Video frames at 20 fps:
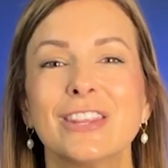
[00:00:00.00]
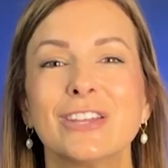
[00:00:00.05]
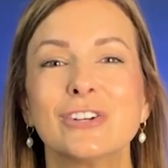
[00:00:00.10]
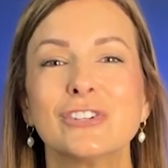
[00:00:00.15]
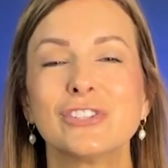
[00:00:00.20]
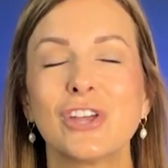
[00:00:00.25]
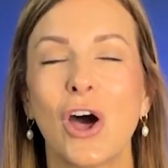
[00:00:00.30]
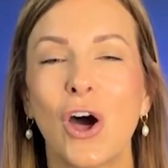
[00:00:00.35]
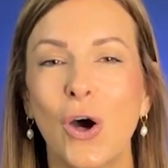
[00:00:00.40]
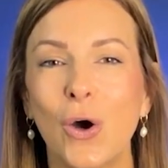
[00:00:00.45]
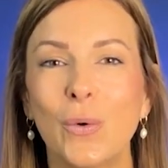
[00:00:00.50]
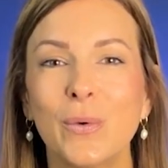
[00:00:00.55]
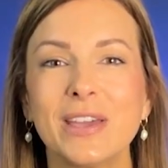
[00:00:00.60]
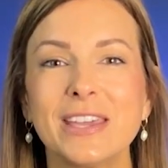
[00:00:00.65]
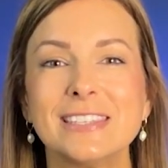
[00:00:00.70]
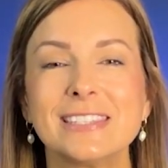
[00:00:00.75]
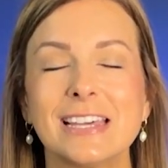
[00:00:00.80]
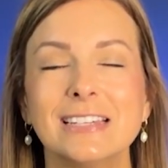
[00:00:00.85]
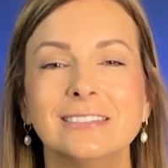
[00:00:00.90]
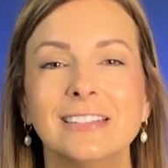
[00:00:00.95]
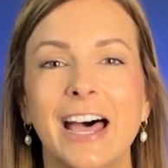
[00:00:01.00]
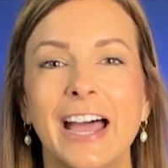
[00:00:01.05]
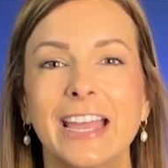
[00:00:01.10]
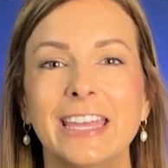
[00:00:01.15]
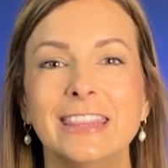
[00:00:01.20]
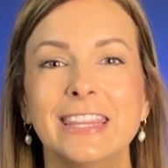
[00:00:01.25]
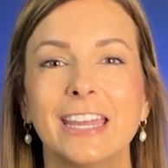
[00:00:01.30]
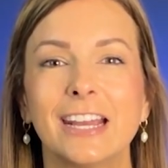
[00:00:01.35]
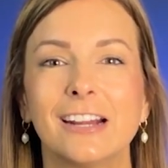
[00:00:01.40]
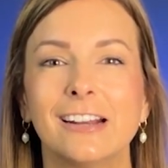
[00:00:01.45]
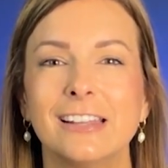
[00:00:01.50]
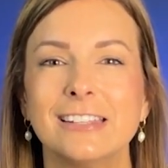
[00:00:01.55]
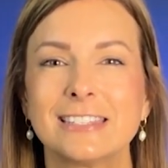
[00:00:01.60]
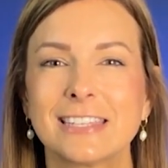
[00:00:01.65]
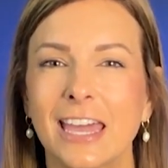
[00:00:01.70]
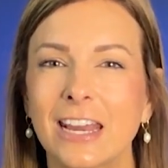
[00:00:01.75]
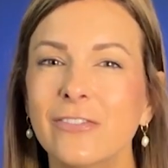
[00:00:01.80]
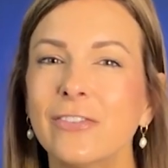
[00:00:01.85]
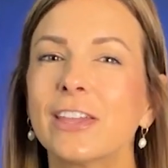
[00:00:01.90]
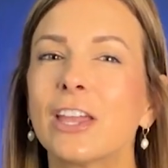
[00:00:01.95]
There's always a line there, and it's
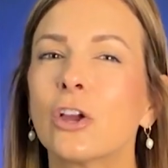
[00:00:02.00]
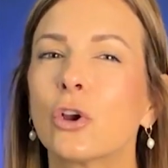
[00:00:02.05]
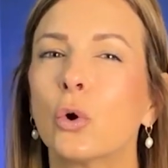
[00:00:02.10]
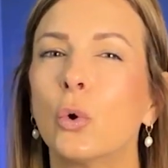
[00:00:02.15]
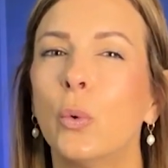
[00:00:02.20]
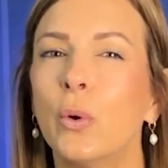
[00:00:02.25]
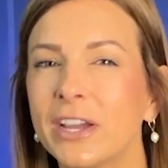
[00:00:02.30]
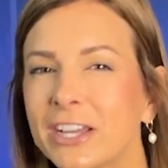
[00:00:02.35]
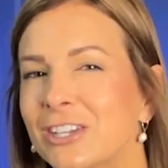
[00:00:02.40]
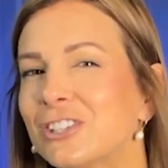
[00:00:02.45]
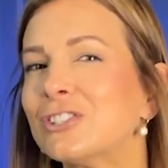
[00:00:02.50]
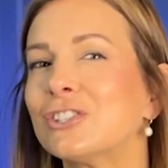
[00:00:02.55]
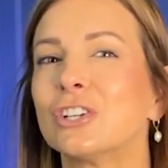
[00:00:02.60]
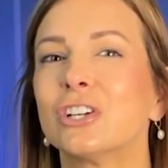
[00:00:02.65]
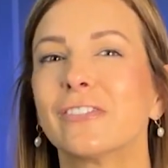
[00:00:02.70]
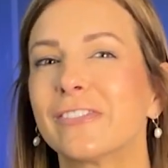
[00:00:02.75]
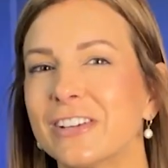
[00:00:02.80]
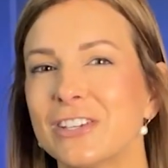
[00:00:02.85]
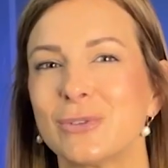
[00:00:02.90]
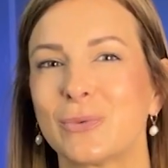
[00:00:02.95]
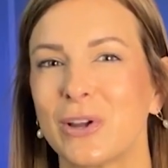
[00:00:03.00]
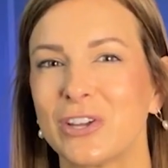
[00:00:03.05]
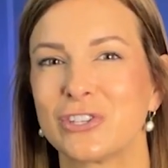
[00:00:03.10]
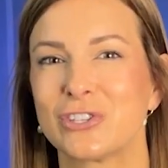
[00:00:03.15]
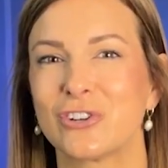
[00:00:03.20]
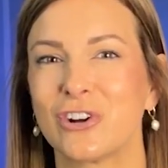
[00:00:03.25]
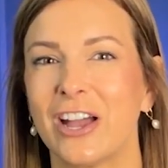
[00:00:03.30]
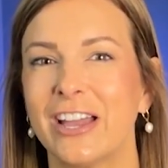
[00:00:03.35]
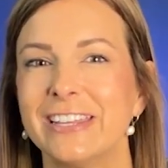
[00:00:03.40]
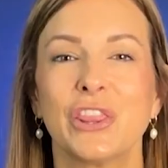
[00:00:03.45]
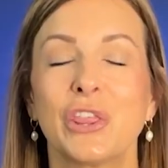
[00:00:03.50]
kind of like a quick service restaurant.